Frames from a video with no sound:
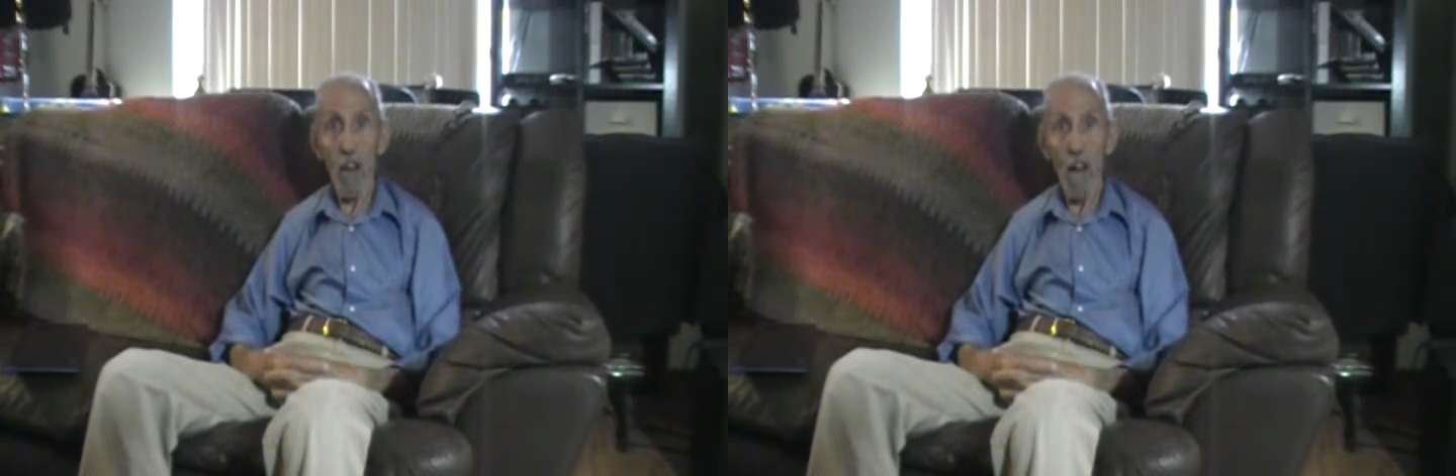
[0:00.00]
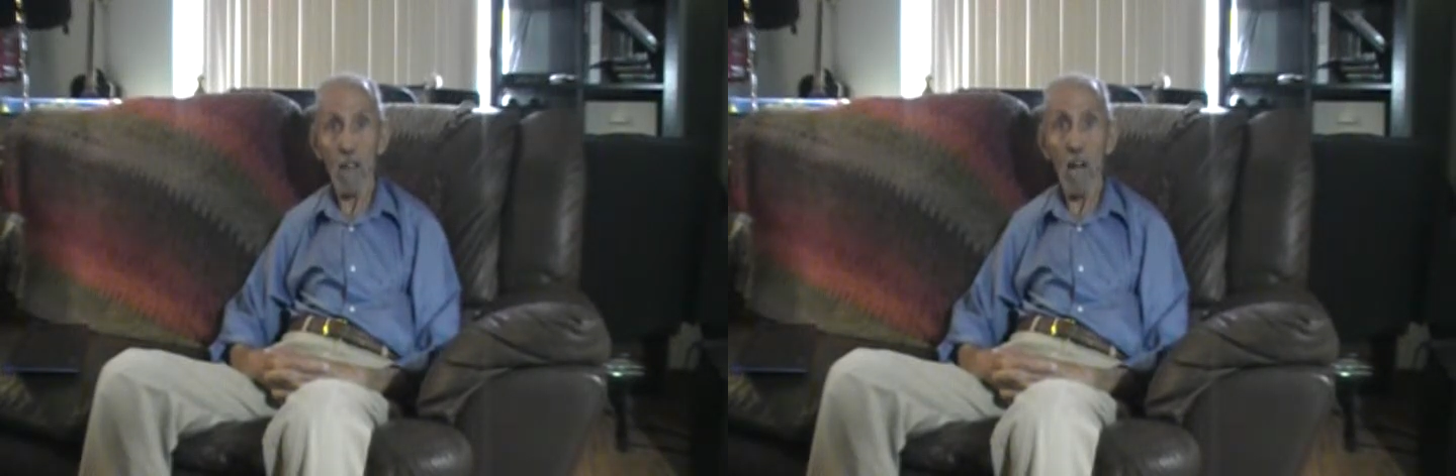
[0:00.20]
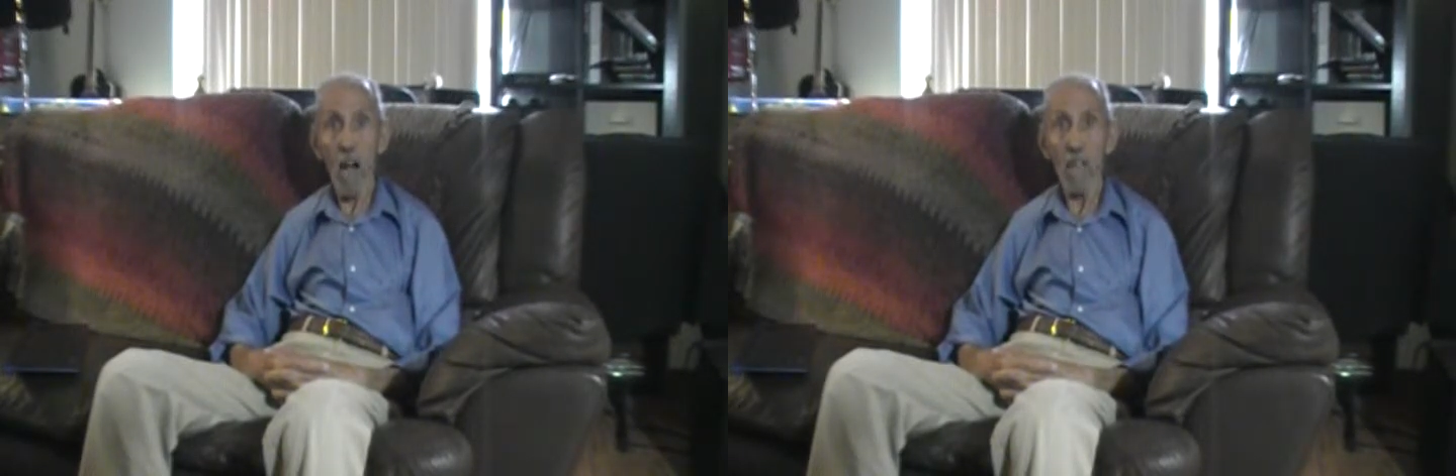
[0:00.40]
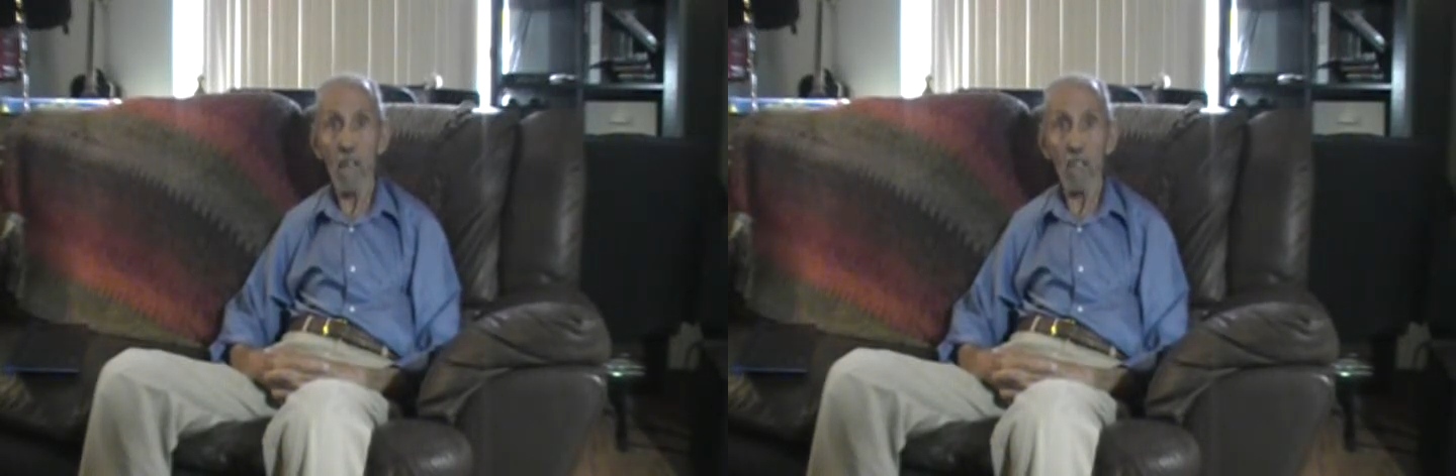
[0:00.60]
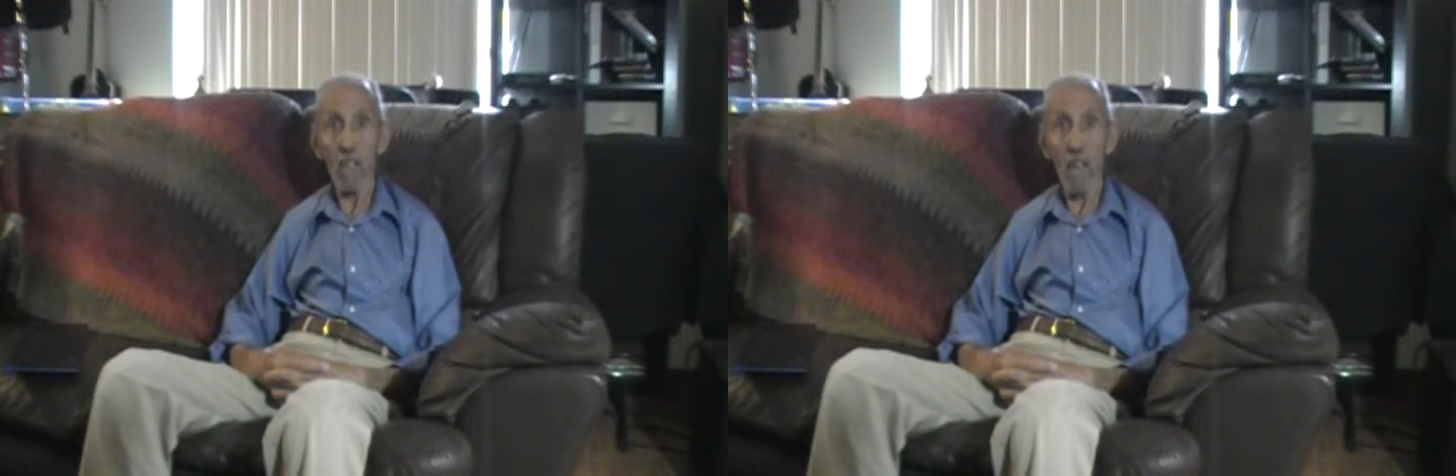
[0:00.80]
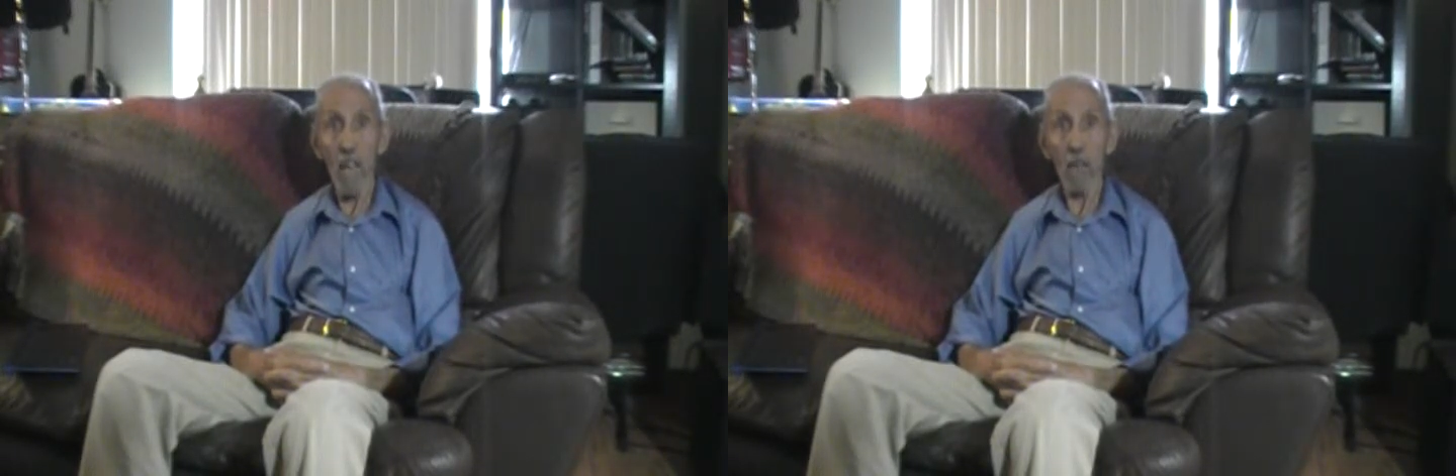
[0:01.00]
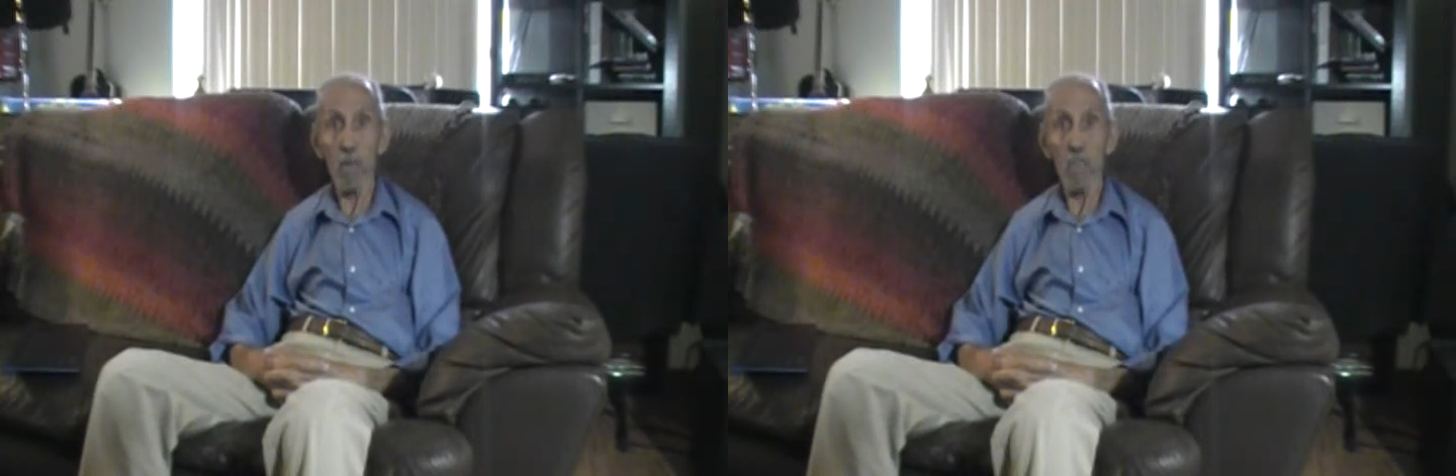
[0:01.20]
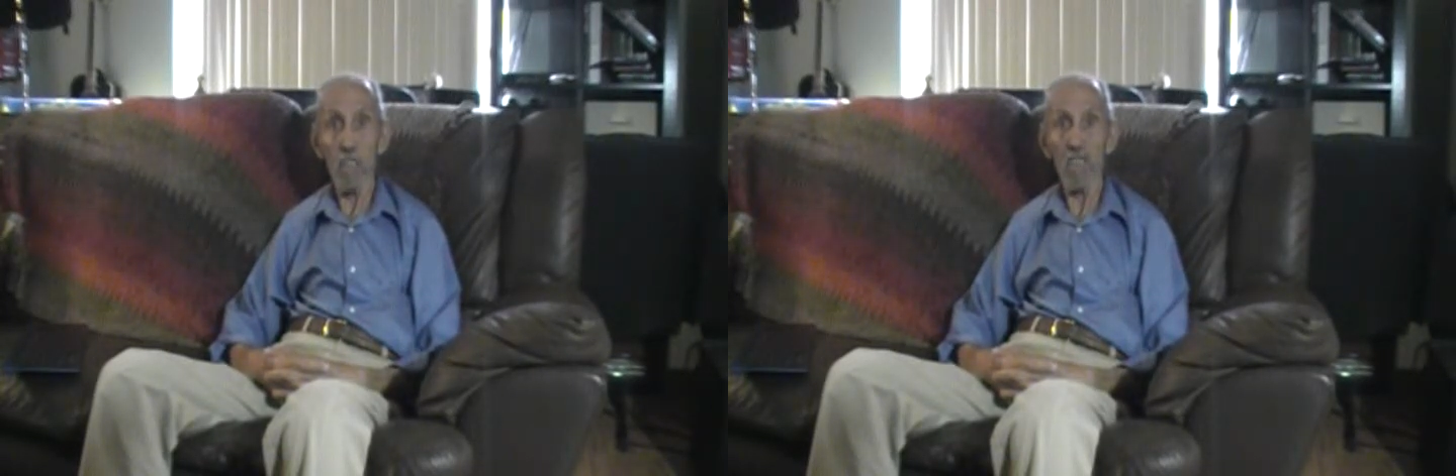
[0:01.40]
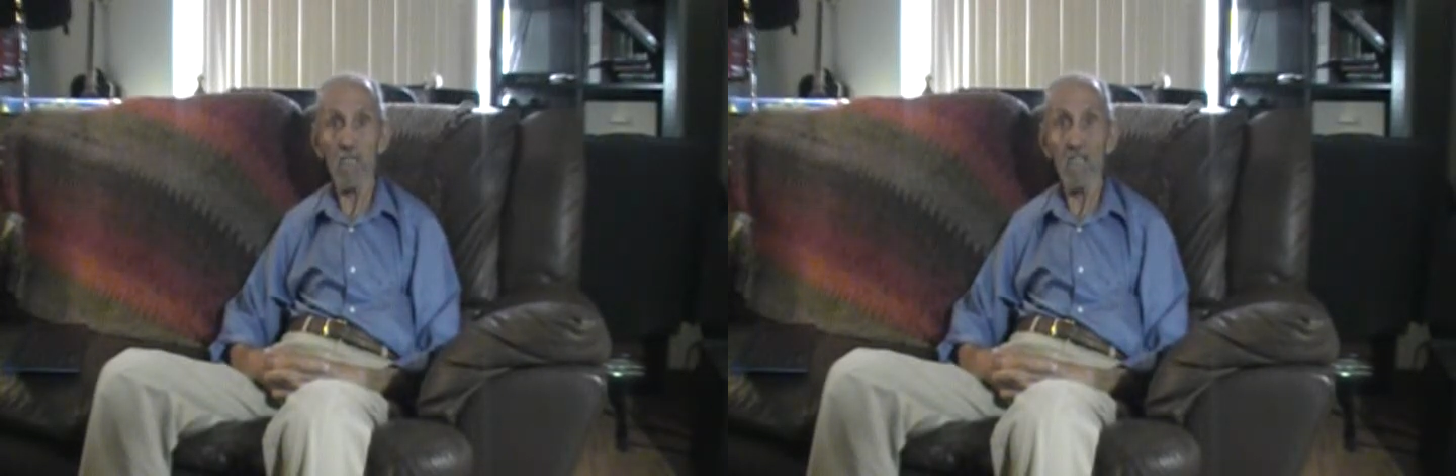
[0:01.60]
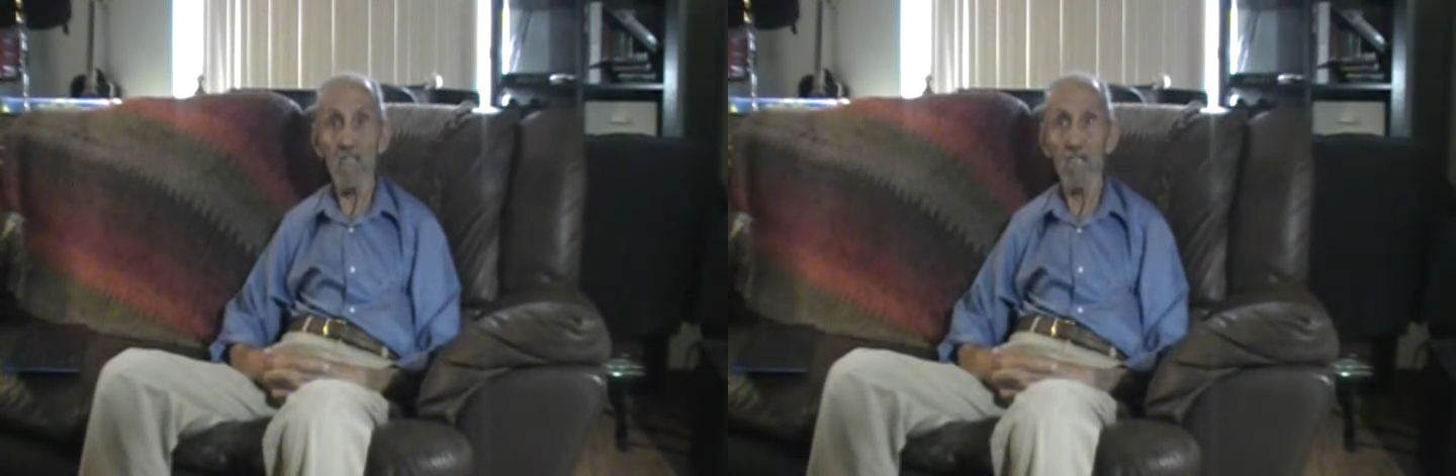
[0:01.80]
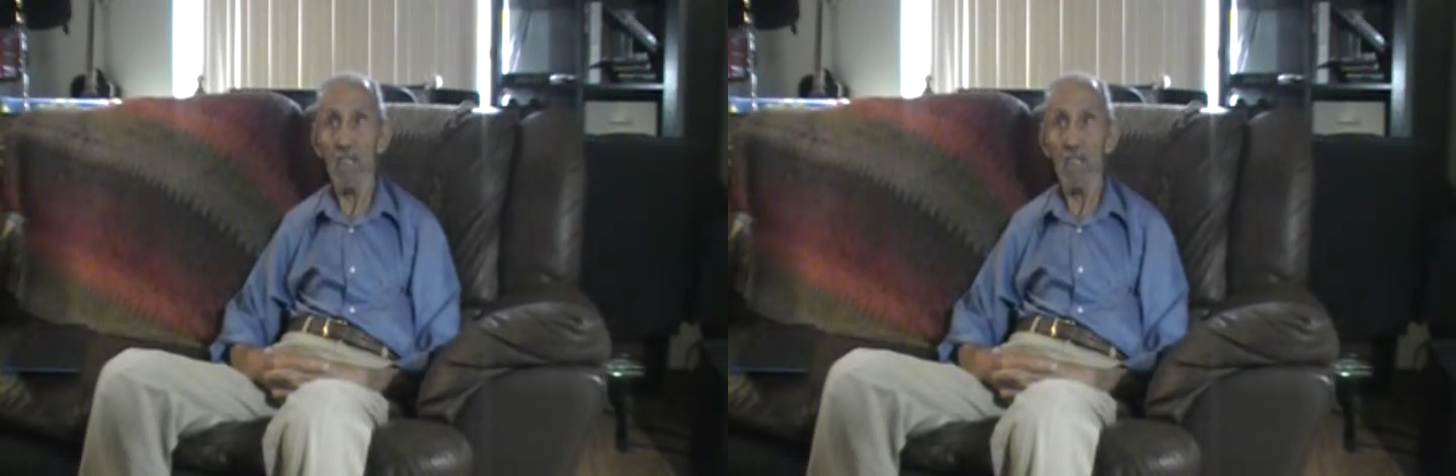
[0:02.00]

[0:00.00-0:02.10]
Alcoholics Anonymous as it is